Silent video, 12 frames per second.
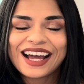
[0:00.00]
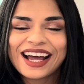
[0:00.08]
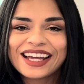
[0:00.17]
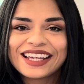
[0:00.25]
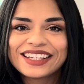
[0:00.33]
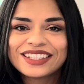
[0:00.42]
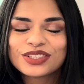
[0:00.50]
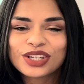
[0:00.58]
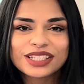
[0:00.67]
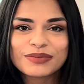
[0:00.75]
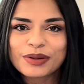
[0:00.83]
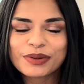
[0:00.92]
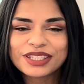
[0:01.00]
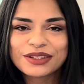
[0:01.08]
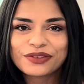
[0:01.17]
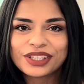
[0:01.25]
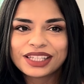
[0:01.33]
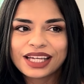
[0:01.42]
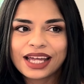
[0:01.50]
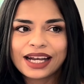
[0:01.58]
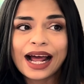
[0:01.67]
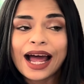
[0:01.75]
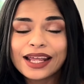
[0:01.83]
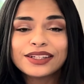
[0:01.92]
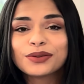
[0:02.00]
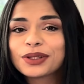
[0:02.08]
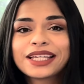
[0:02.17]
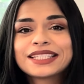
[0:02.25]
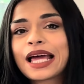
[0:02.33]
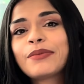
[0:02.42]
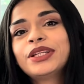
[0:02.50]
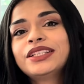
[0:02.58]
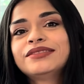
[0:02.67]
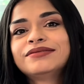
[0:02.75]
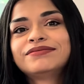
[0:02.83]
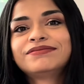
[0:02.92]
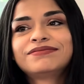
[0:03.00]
I tried to make myself eat that. I don't like salmon.